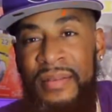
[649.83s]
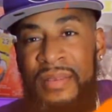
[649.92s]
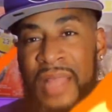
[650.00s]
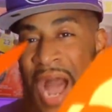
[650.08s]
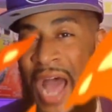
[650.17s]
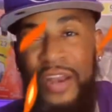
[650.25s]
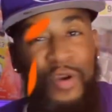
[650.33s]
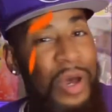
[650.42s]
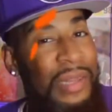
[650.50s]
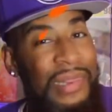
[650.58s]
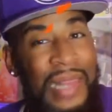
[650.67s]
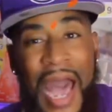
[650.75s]
I know a
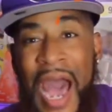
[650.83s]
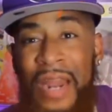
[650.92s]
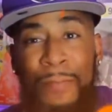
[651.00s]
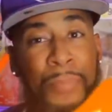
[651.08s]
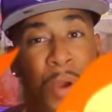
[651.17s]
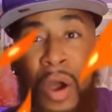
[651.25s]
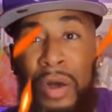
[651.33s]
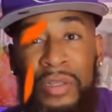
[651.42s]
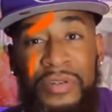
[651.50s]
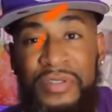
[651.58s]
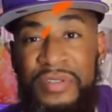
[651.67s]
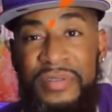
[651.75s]
lot of
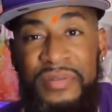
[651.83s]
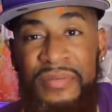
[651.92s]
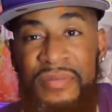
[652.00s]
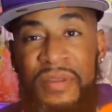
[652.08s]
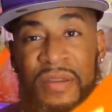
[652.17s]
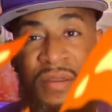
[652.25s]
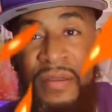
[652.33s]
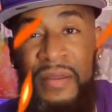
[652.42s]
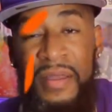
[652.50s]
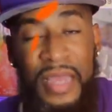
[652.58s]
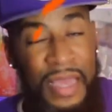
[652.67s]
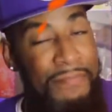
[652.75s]
ballers
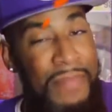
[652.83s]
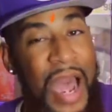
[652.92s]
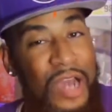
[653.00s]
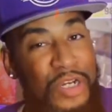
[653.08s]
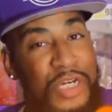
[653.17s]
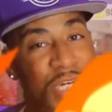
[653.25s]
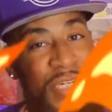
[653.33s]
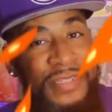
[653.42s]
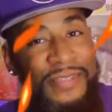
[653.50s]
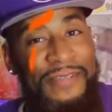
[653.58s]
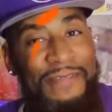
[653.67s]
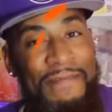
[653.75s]
in my hood
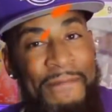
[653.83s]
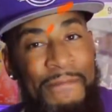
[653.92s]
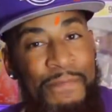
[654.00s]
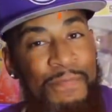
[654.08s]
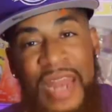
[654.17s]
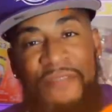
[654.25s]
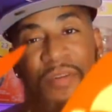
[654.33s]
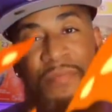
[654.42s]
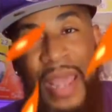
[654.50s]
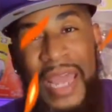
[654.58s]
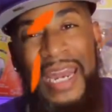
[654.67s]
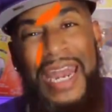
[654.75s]
never
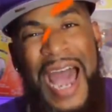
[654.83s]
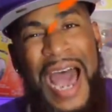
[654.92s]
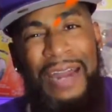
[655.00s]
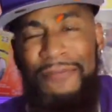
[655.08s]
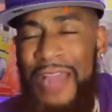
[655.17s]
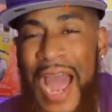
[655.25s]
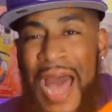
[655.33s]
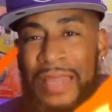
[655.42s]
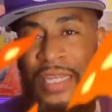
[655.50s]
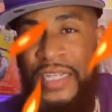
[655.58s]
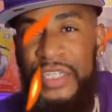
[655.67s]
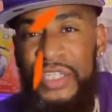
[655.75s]
made it out of
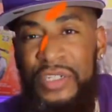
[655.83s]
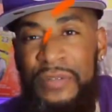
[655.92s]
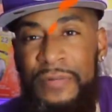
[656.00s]
college.